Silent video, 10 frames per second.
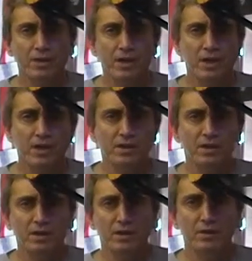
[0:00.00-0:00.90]
and
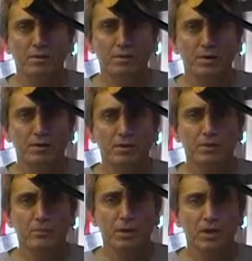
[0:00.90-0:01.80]
a, a,
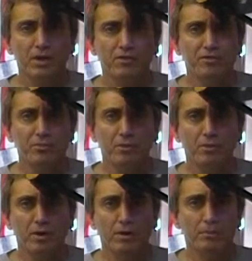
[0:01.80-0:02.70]
competitive
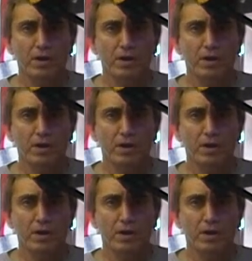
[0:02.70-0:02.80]
uh,